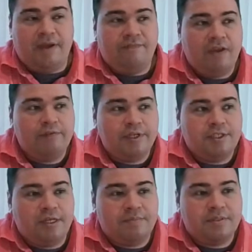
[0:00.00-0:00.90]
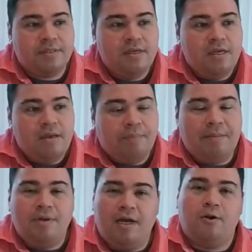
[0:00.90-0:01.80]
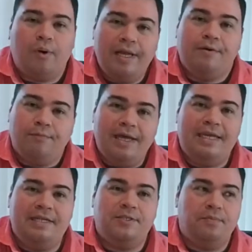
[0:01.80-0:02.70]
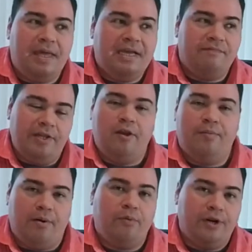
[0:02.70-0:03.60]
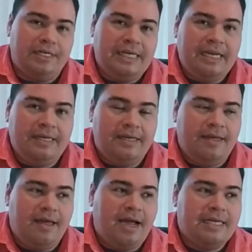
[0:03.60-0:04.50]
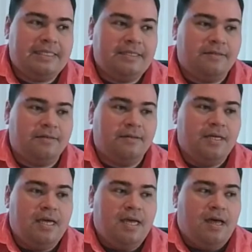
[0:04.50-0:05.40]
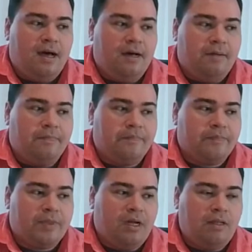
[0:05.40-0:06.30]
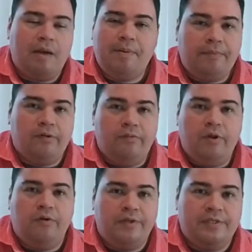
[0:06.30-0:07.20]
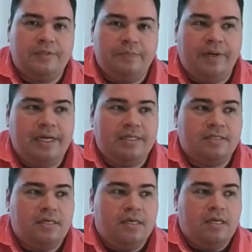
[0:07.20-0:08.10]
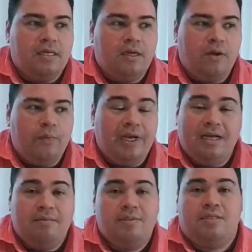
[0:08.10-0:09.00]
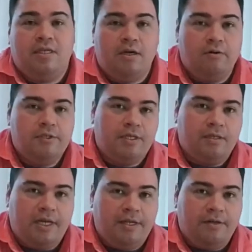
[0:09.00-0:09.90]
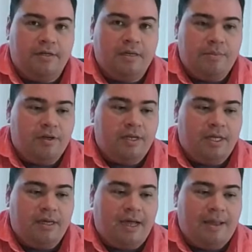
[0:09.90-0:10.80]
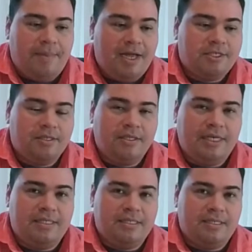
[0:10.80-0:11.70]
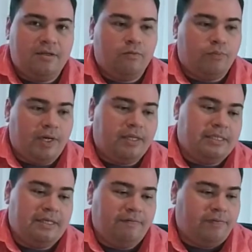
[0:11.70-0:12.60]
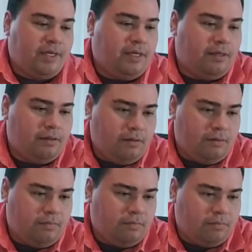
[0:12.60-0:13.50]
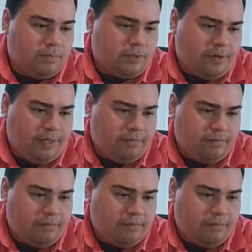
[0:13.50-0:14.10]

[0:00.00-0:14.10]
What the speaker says: favorite ships, but I'm not quite ready to make a video about Mauretania yet. I still, a lot of people don't know this, but when it comes to the ocean liner community, I'm actually still relatively, sorry,